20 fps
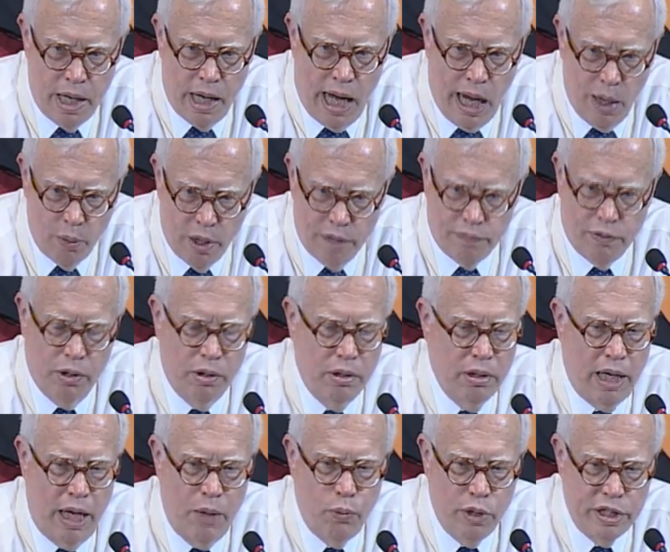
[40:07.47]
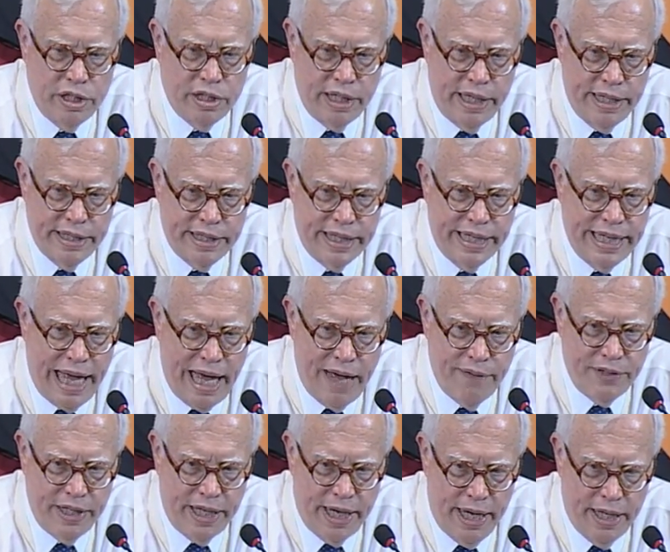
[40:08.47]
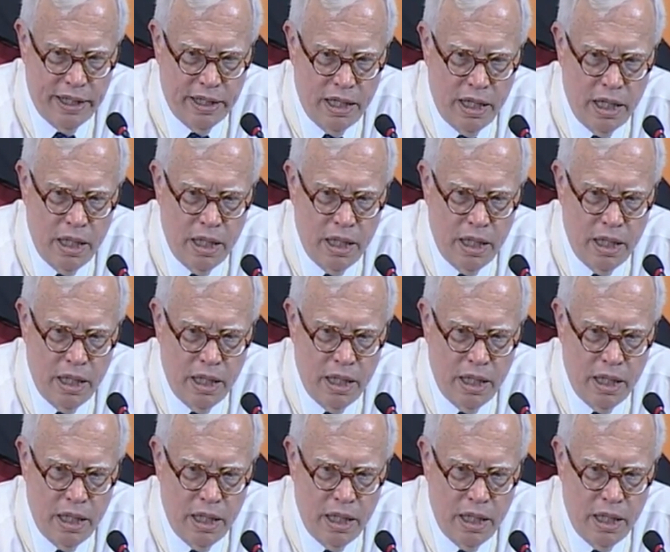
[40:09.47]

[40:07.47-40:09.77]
However, I would say as a caveat,